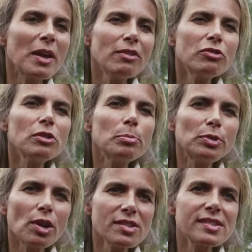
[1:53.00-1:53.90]
painful
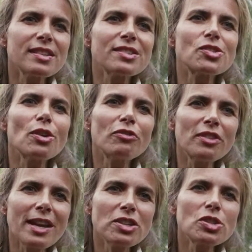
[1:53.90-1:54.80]
process of
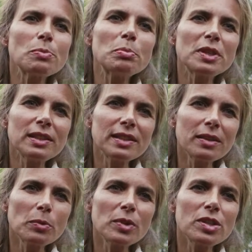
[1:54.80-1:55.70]
nation
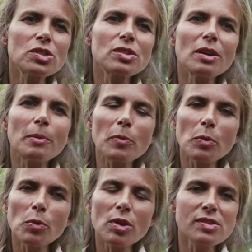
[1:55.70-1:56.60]
building, which
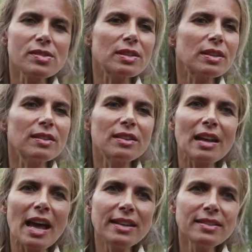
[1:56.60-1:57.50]
was in the
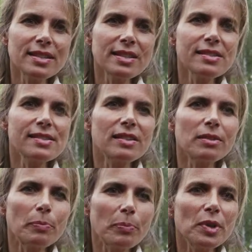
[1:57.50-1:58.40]
90s
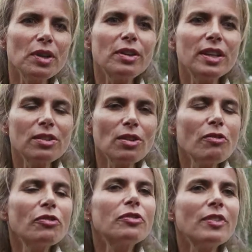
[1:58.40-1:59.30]
a period
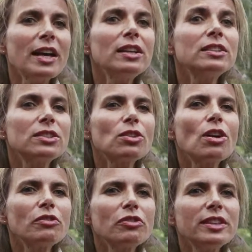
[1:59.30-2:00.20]
of violent
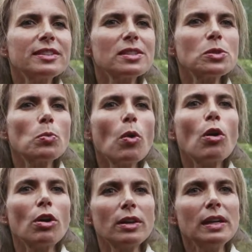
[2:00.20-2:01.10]
conflict and
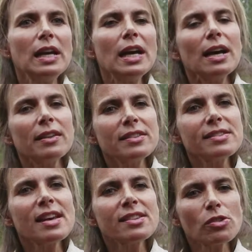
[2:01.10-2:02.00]
war. And
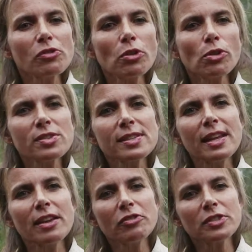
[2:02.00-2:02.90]
this has, of course,
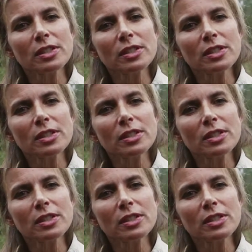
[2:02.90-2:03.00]
left